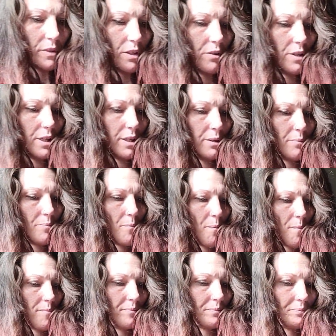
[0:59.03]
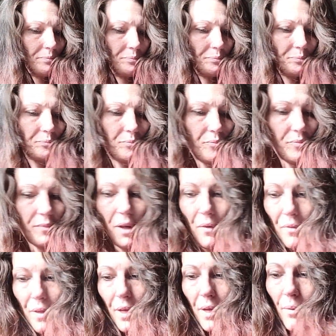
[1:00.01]
Alright.
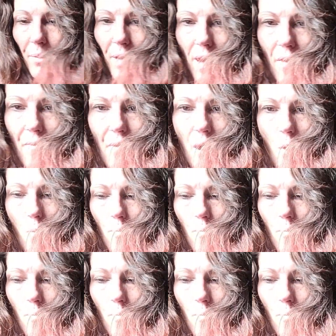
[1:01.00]
There we have it.